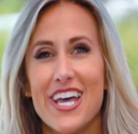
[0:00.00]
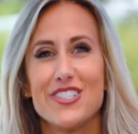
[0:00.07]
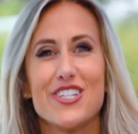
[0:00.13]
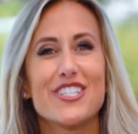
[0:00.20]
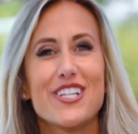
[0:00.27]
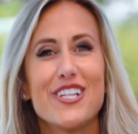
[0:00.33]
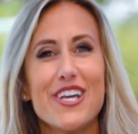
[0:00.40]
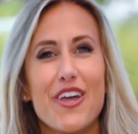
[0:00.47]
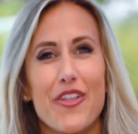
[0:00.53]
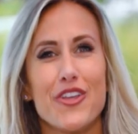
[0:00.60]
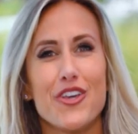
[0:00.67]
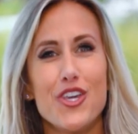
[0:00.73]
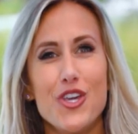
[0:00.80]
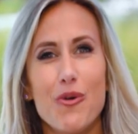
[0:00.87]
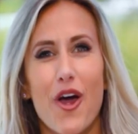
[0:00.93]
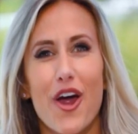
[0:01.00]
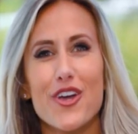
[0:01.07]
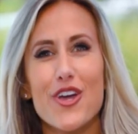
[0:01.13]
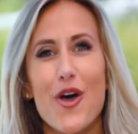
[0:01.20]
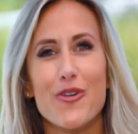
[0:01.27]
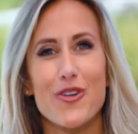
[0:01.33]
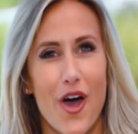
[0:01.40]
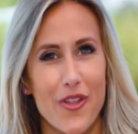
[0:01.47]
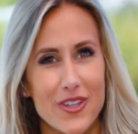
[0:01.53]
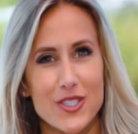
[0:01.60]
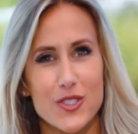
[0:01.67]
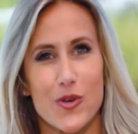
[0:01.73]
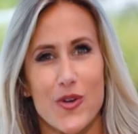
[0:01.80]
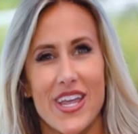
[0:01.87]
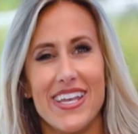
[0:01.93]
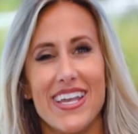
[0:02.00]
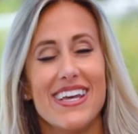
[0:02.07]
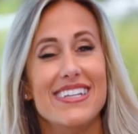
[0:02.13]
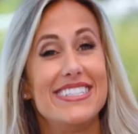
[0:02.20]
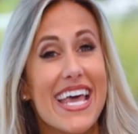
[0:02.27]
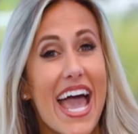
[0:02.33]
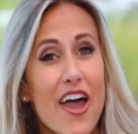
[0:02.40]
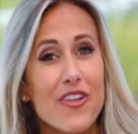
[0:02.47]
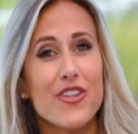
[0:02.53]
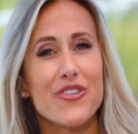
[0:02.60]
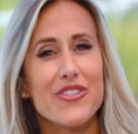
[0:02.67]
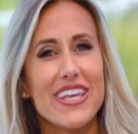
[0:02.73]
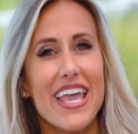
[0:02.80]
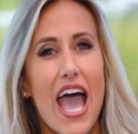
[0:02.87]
Just click on the QR code on the screen, download the